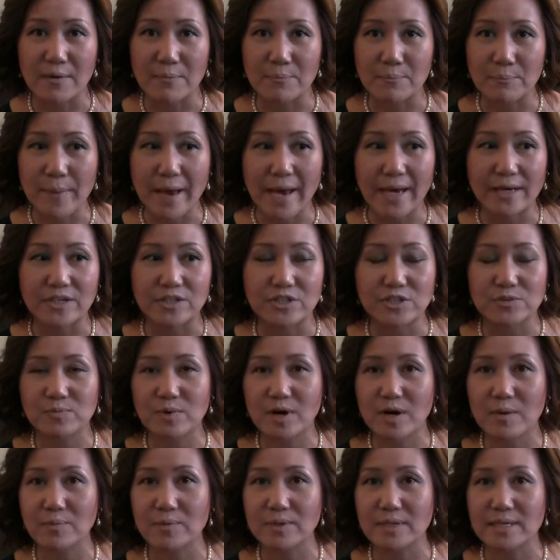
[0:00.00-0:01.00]
manage
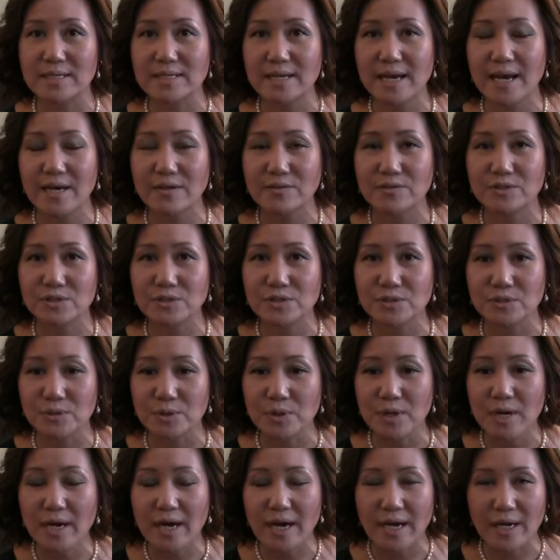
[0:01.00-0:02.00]
properties, how
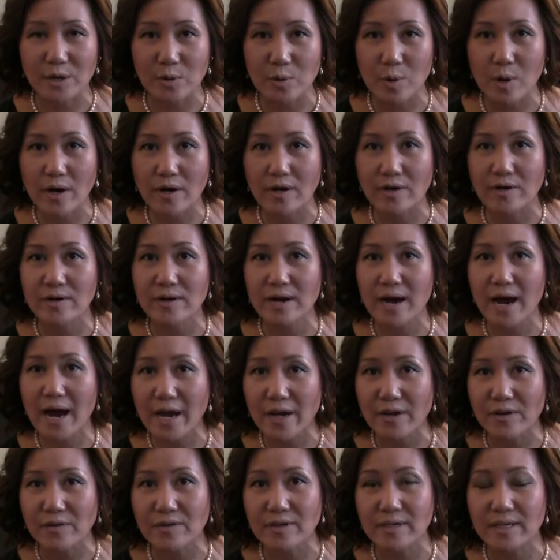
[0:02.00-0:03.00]
to acquire
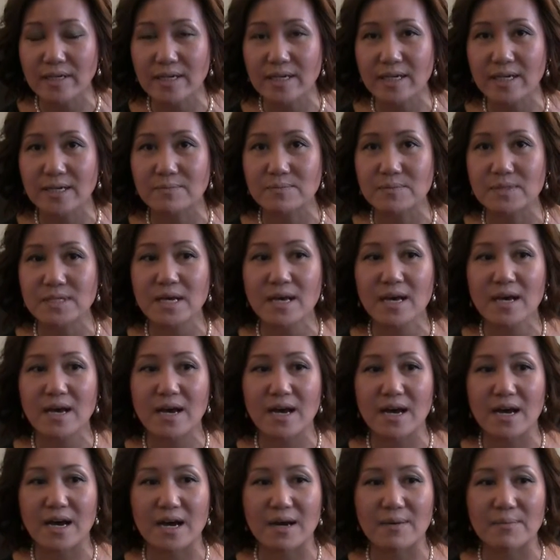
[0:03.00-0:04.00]
higher incomes,
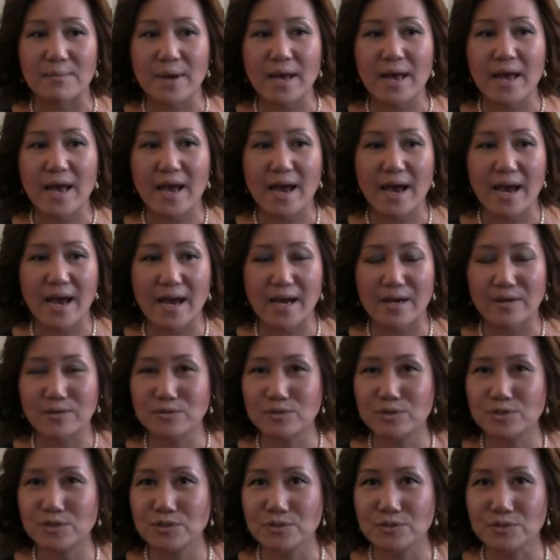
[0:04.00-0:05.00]

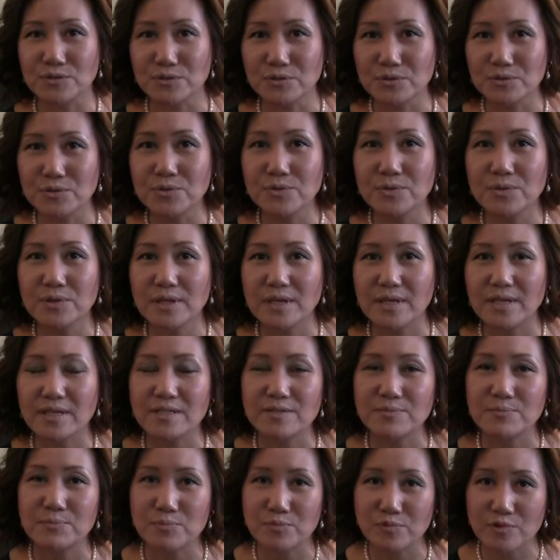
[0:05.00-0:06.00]
how to do
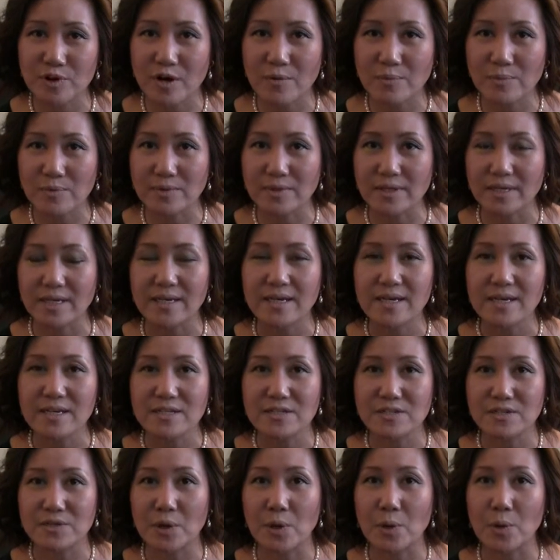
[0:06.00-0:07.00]
things properly,
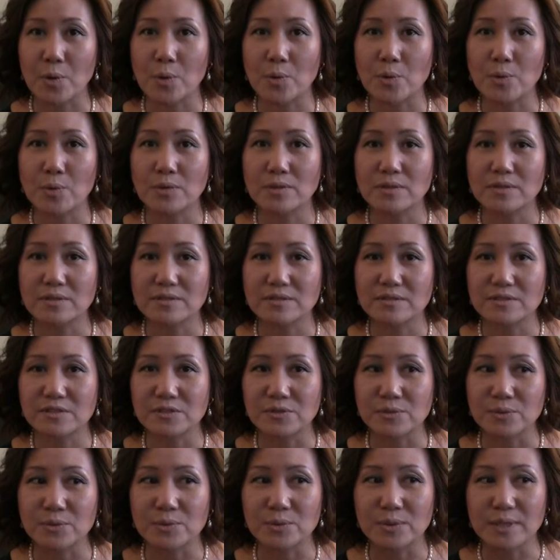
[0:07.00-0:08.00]
so
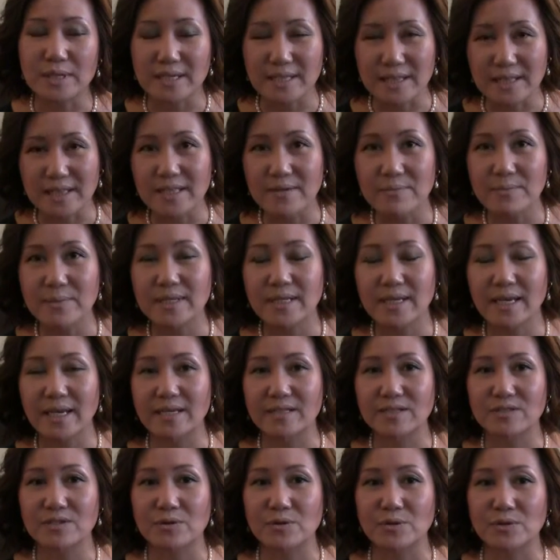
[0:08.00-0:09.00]
to
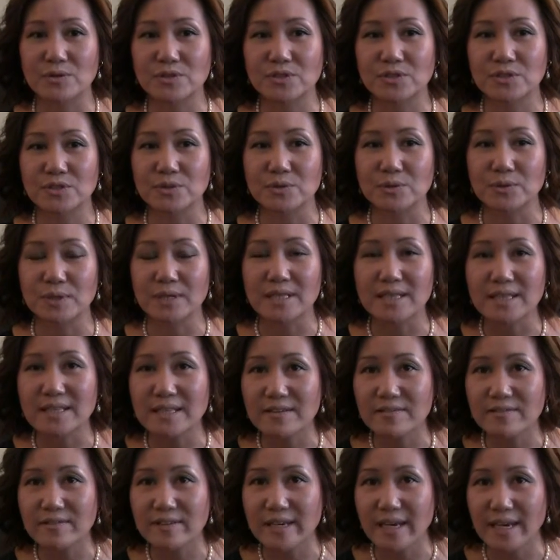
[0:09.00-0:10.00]
eliminate or to
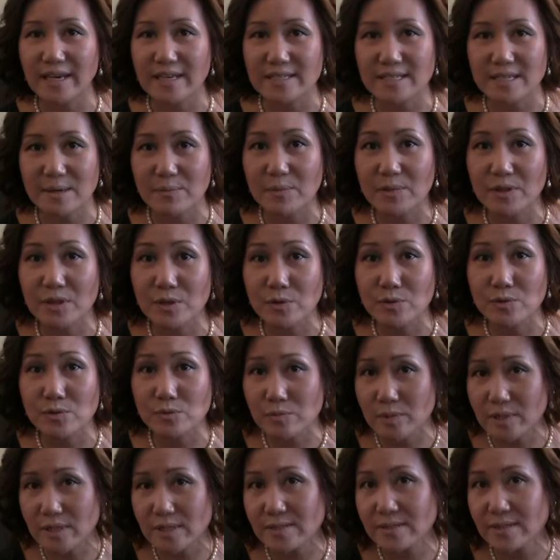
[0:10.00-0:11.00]
alleviate some of those
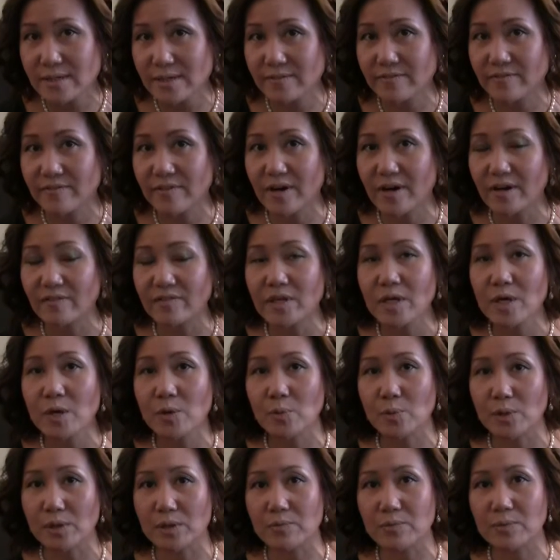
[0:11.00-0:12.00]
risks involved
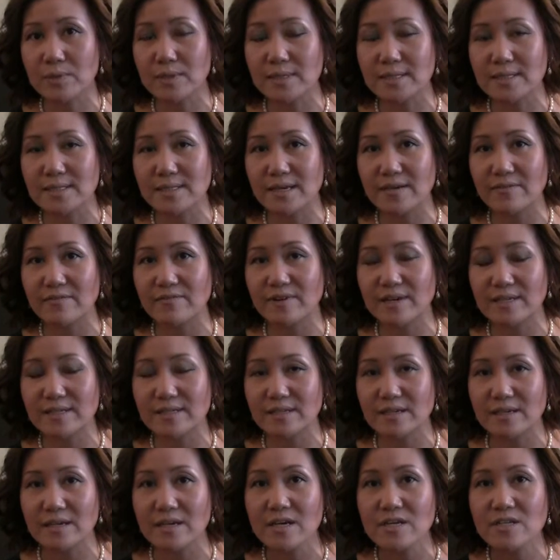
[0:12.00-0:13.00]
with real estate
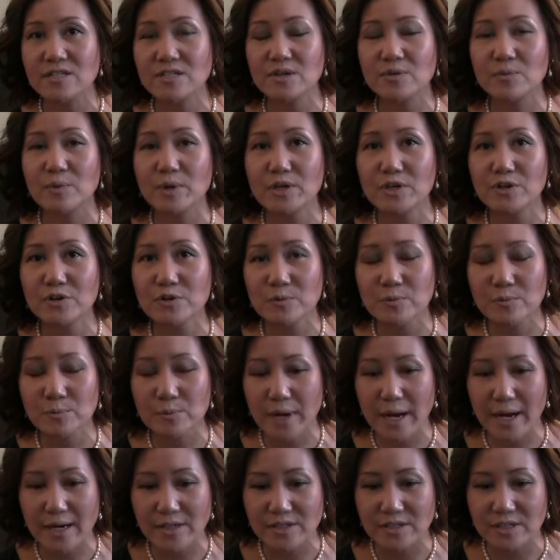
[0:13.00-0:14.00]
investing. So what you're
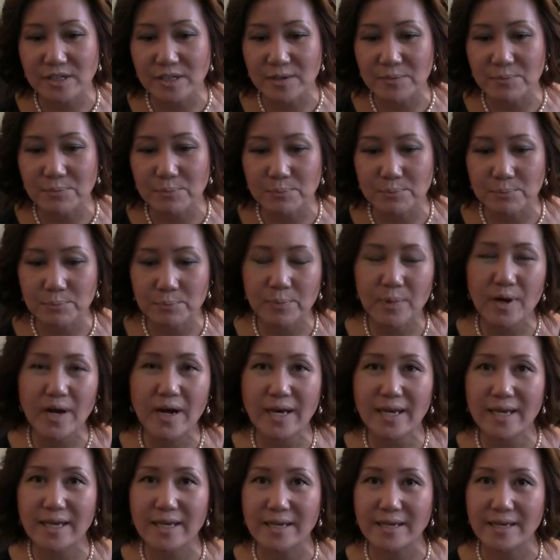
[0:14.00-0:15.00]
actually
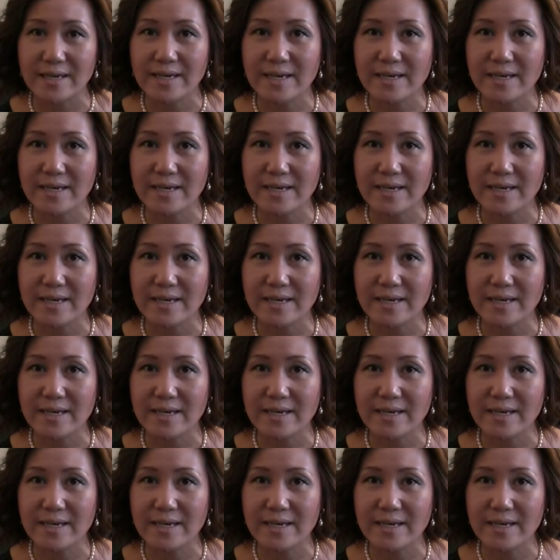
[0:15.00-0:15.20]
buying